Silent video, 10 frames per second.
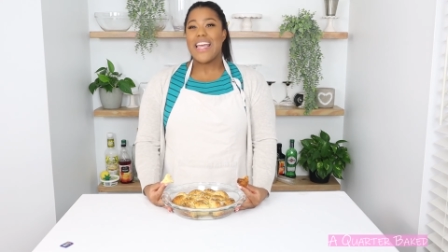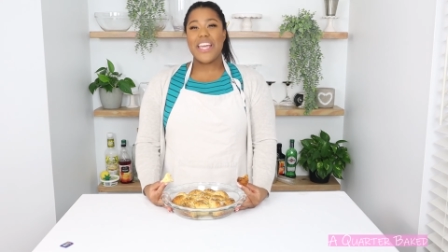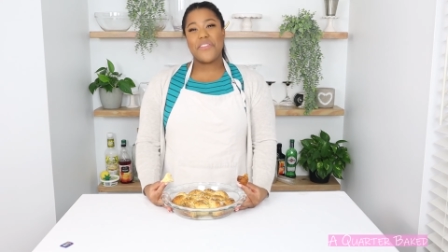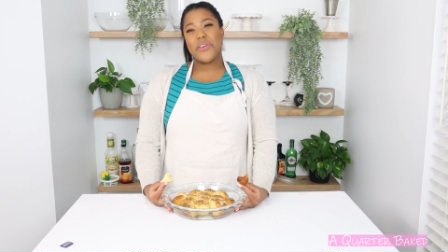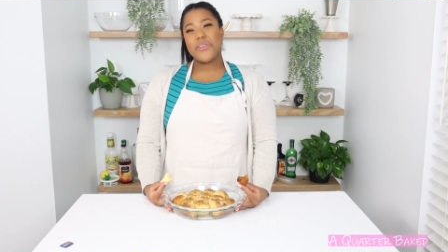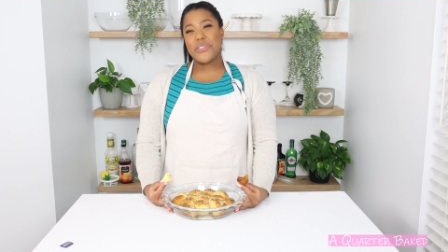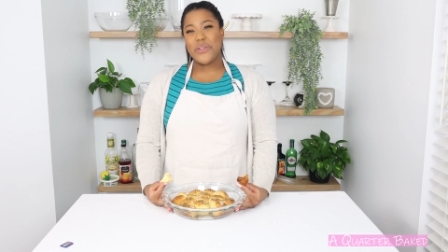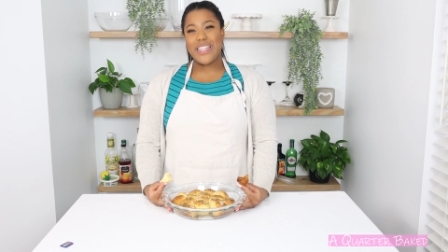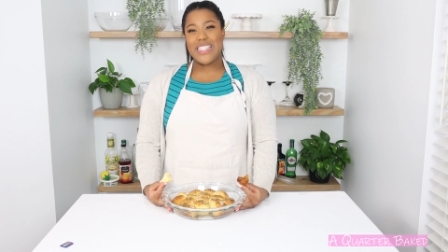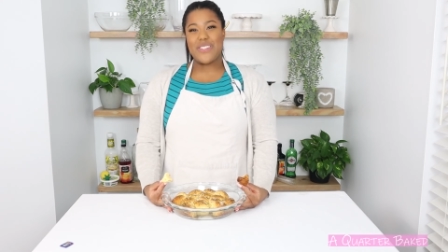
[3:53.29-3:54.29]
If you
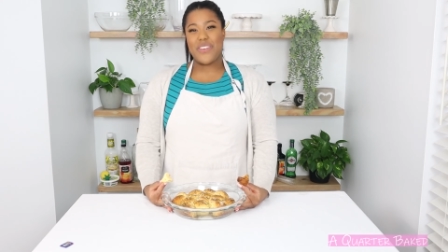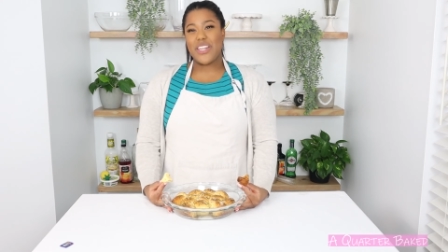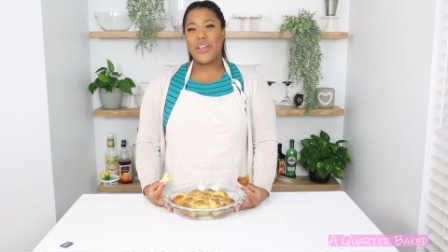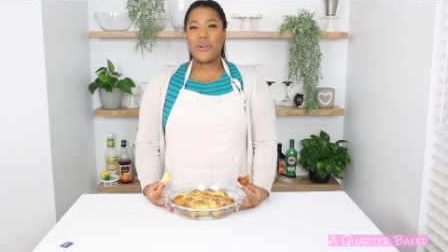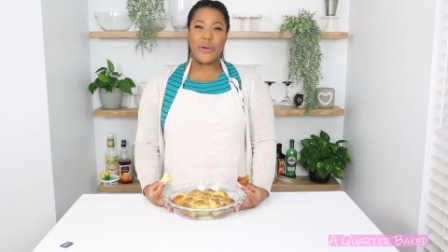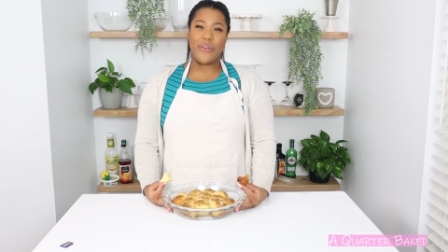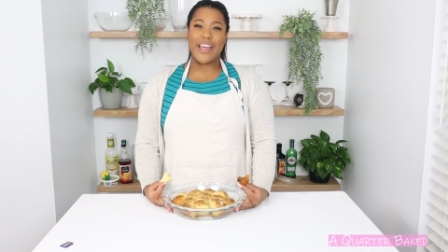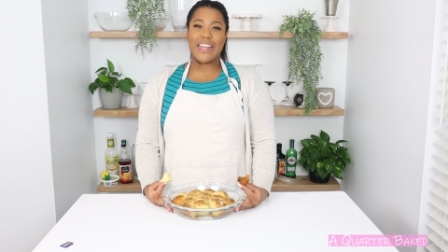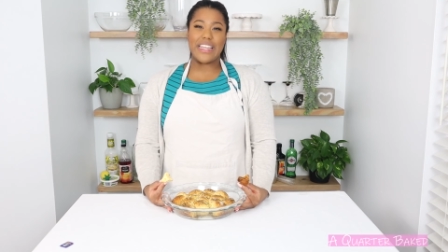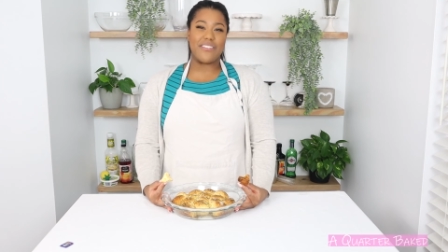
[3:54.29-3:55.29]
enjoyed this video, go
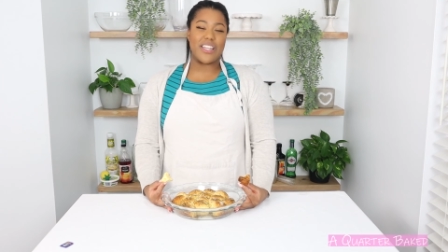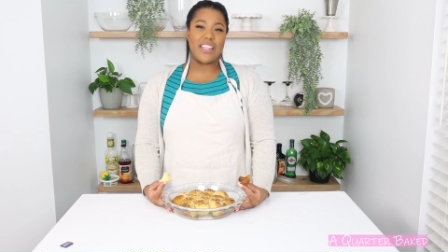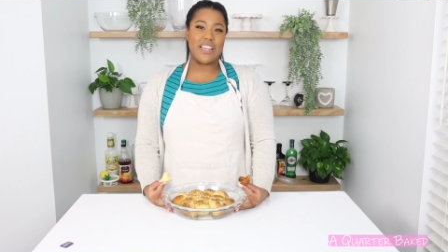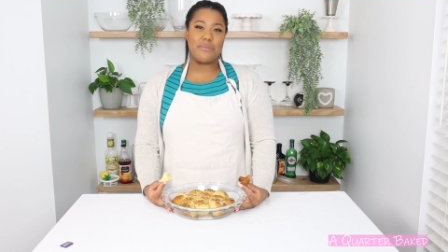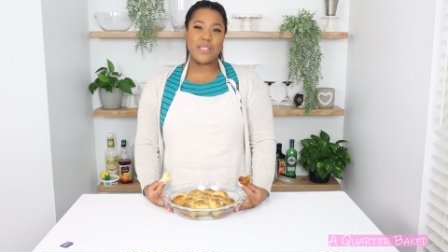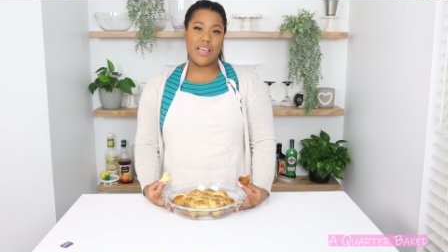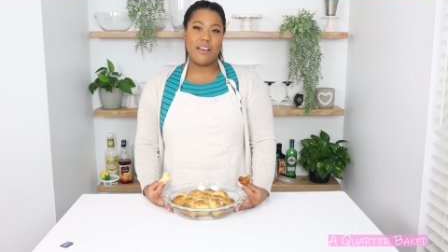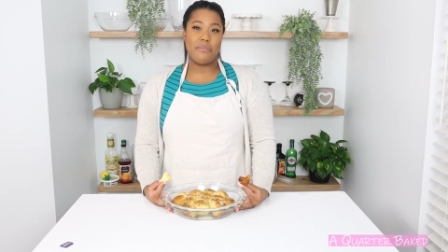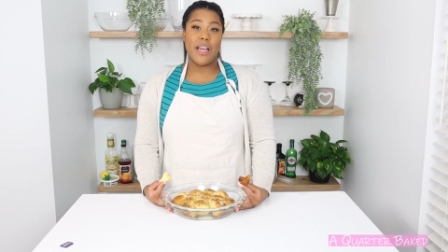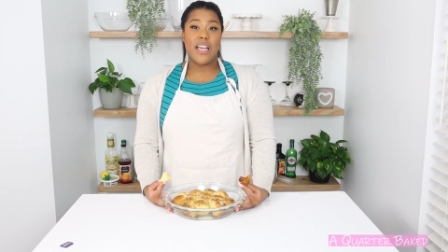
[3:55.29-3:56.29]
ahead and give it a thumbs
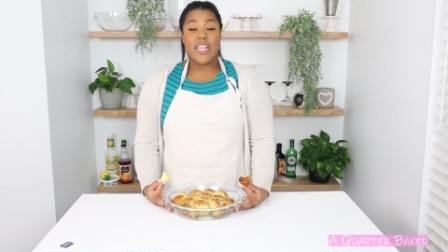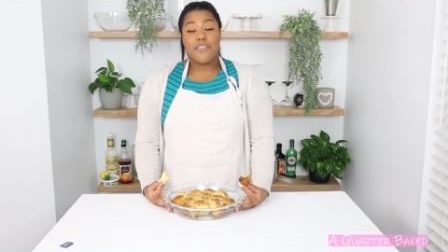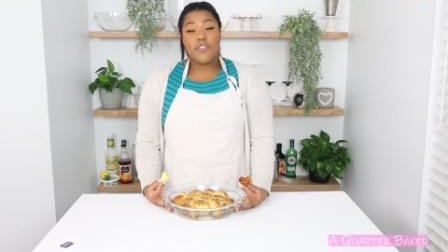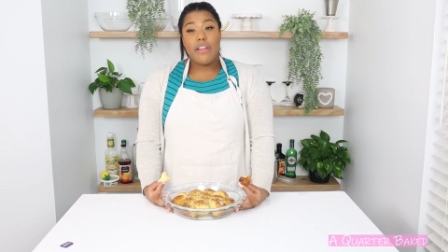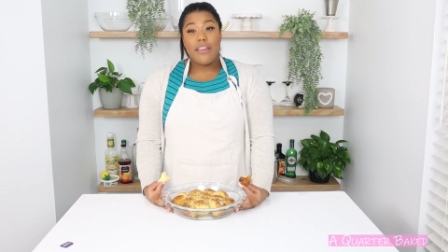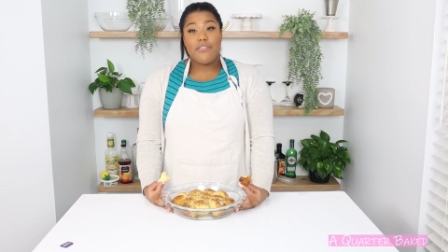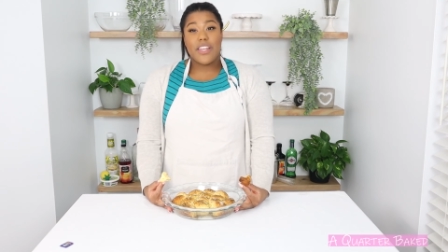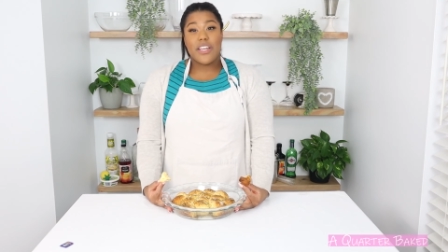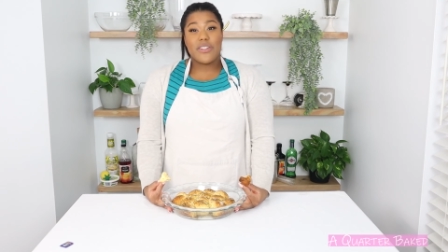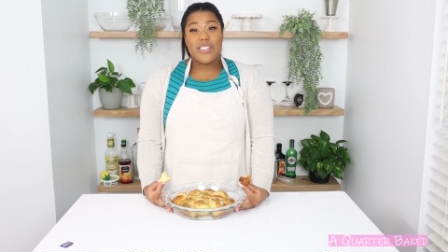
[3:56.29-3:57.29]
up. And if you like
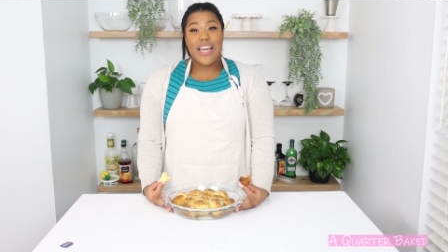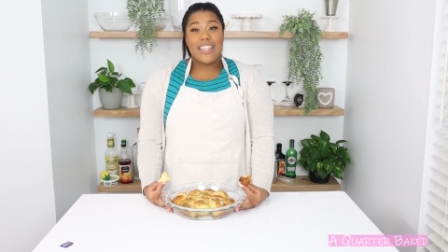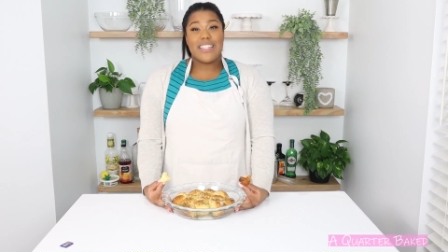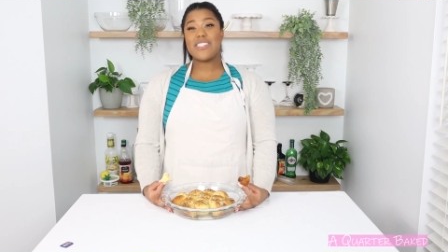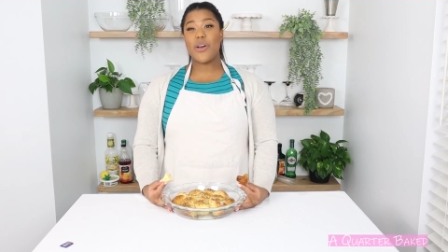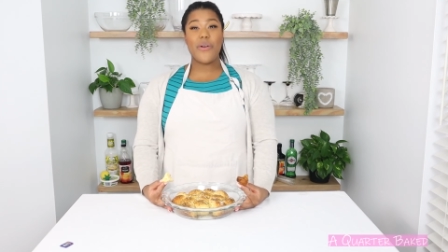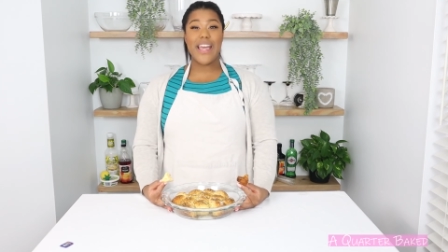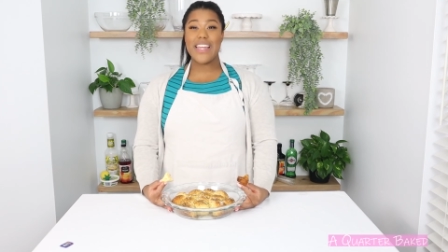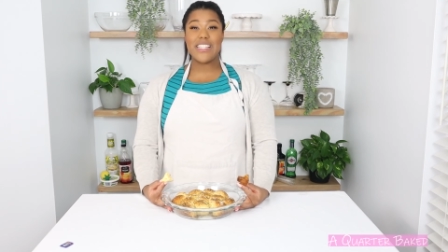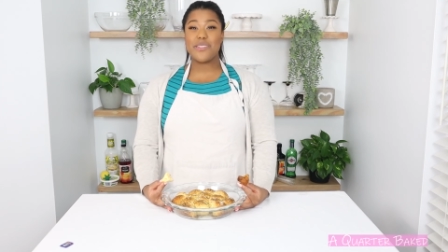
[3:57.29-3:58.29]
videos like this, go
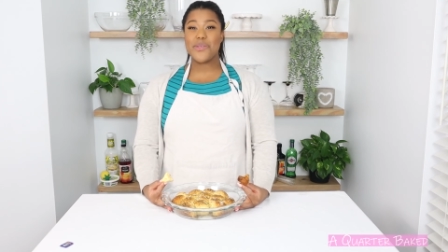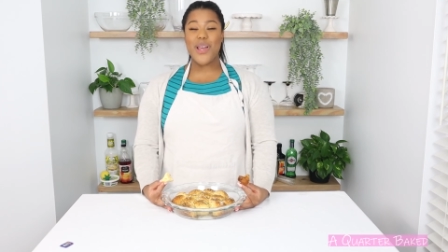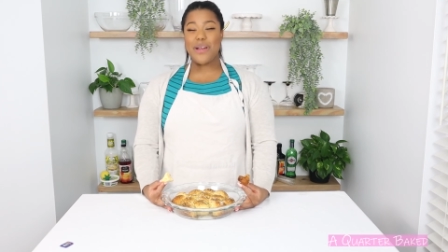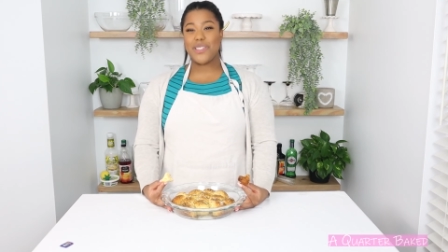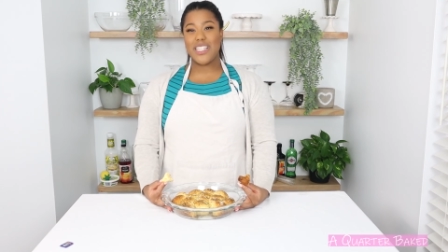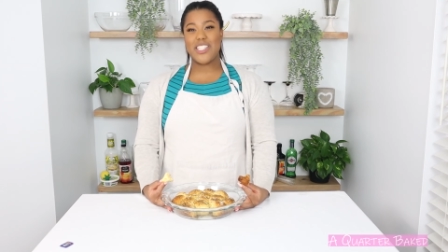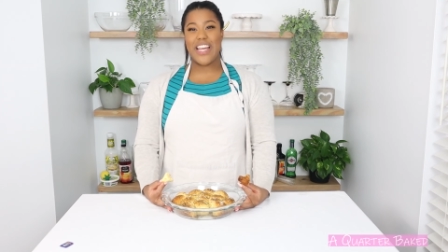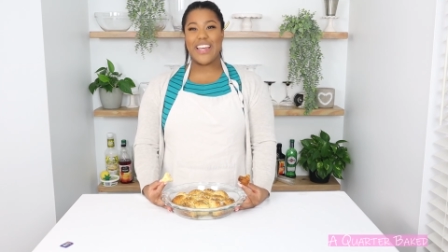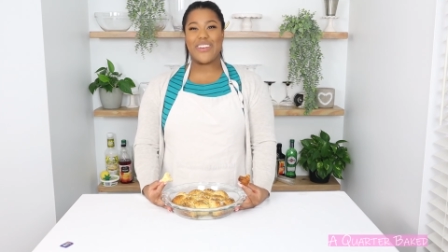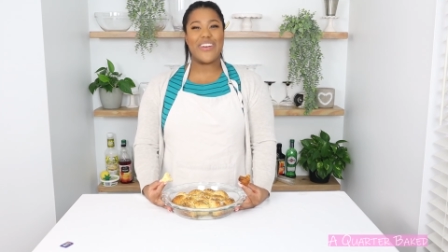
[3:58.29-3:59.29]
ahead and subscribe to the
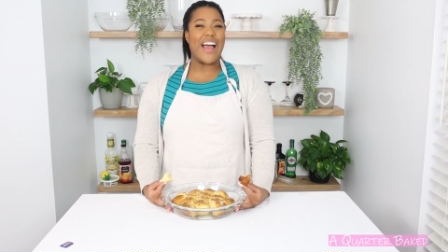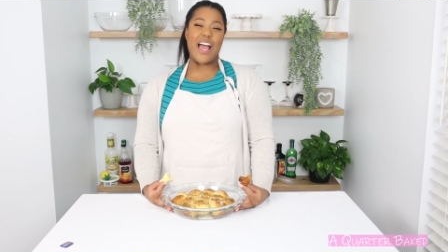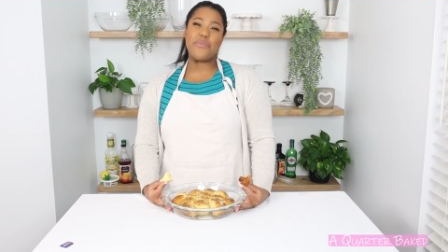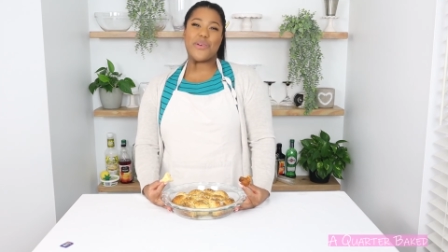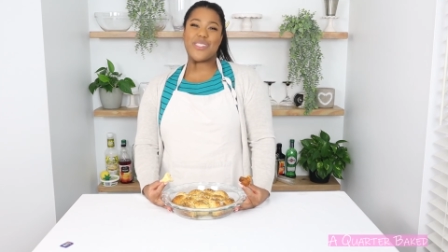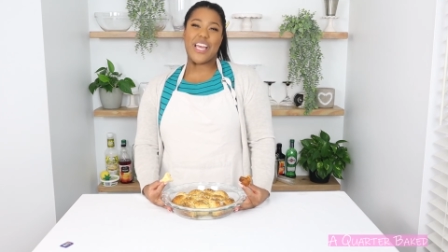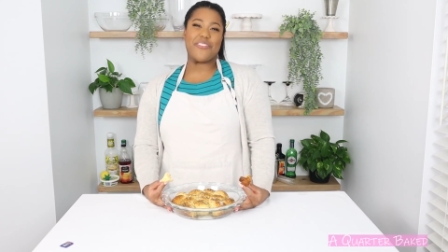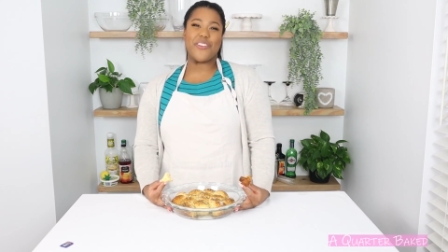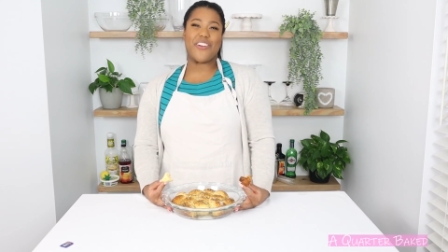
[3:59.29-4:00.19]
channel. I post every